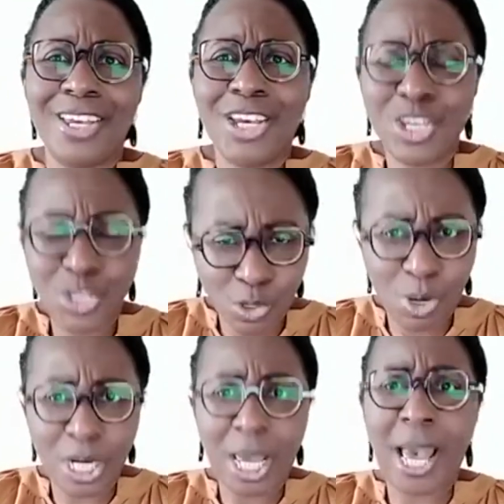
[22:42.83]
You want
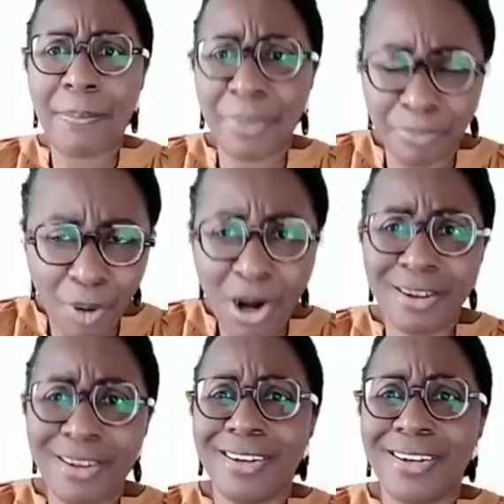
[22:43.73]
a happy
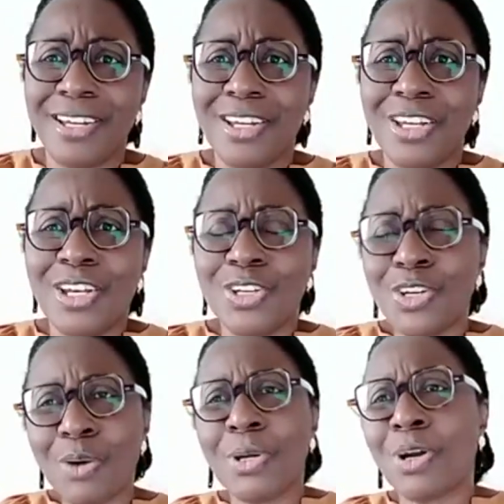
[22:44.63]
partner. You don't want
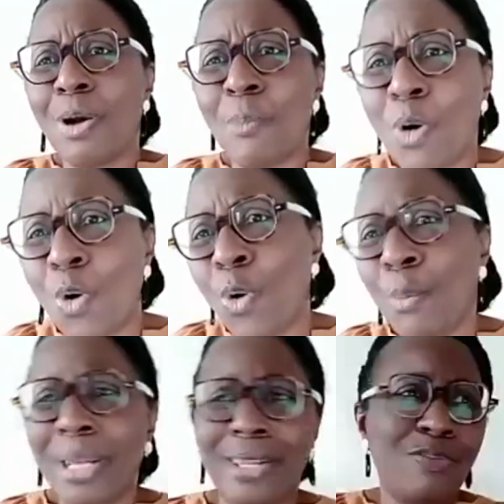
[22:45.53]
to come home
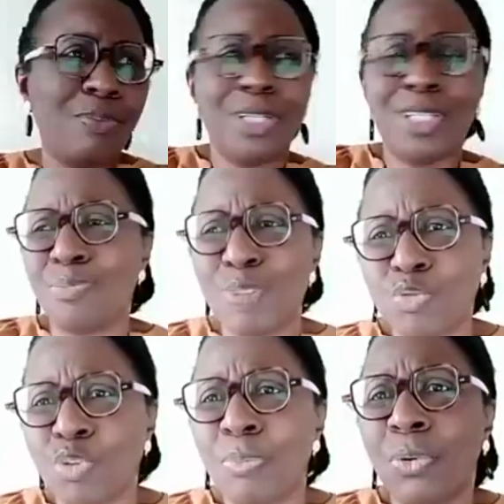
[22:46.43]
and everybody's
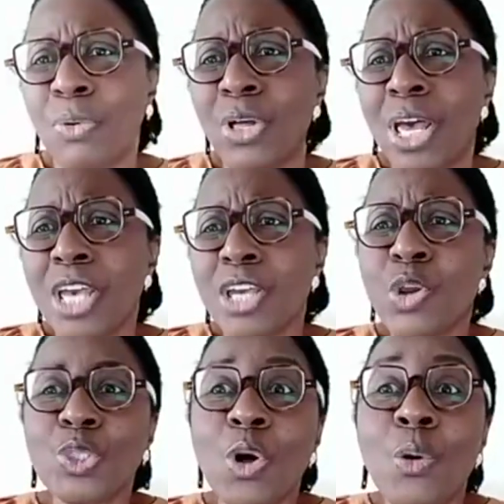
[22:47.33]
miserable.
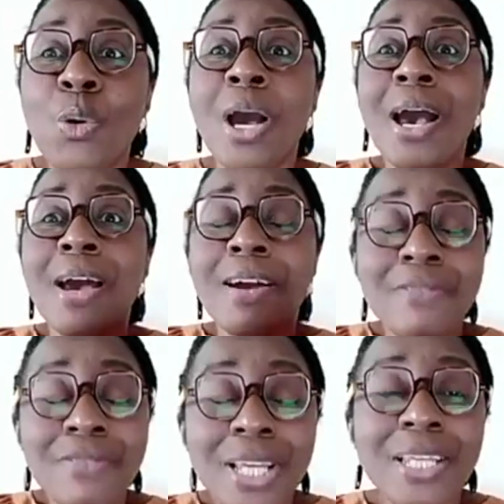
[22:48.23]
So
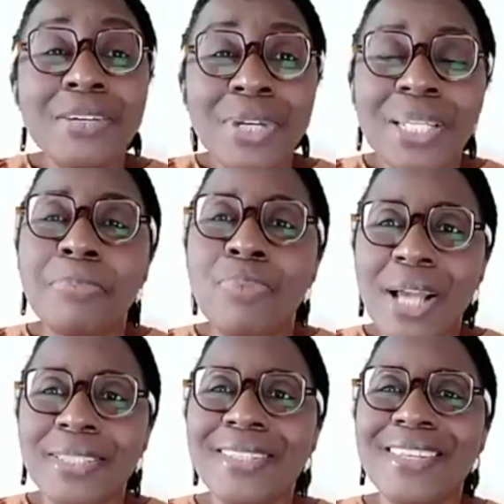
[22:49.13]
really, really
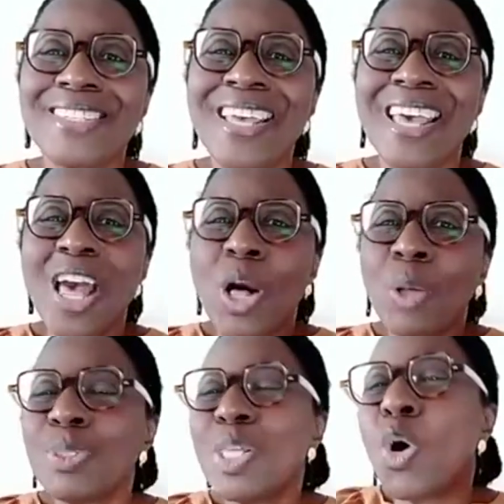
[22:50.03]
practicing this
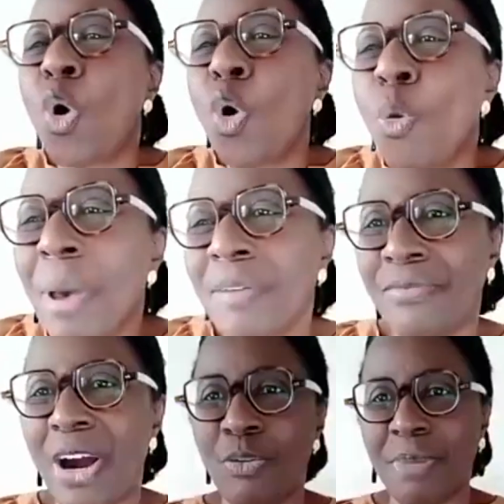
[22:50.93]
helps the home
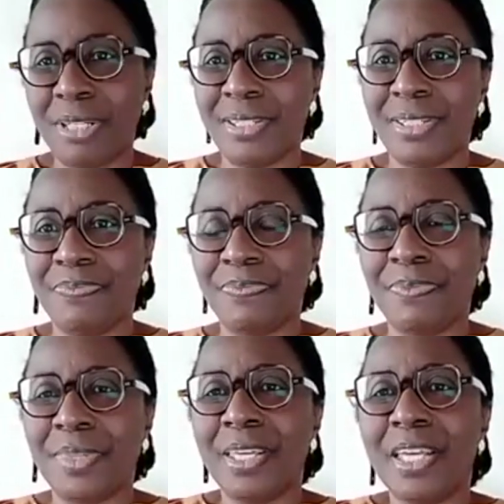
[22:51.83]
environment.
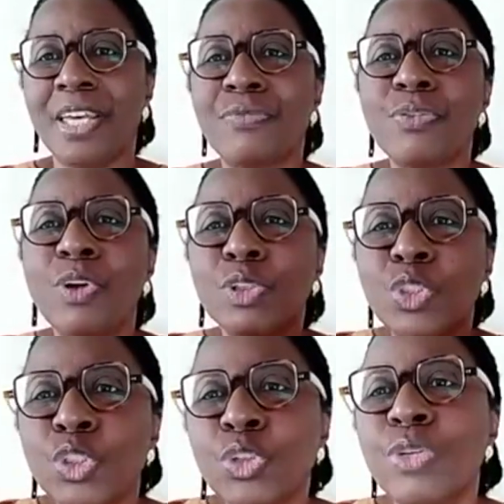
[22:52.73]
If you've got
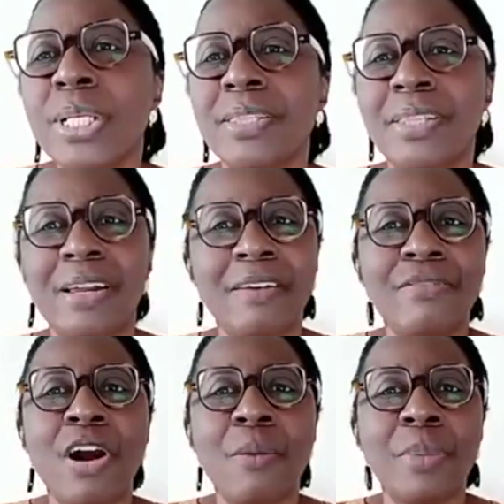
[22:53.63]
children in that
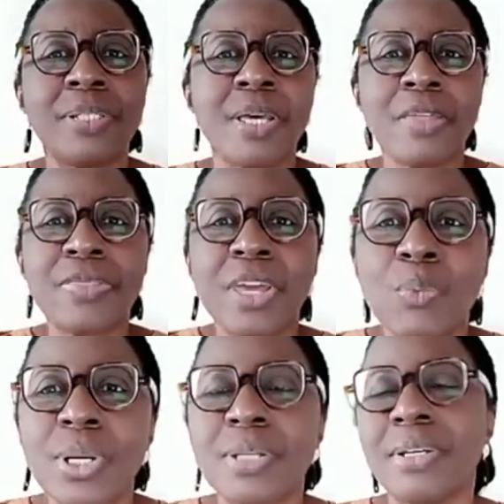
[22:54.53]
environment, think
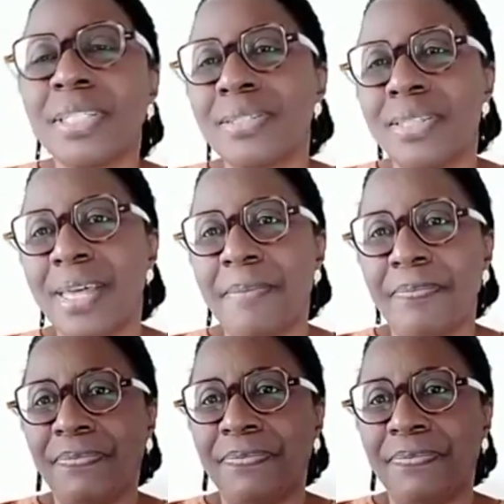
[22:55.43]
what it does to them.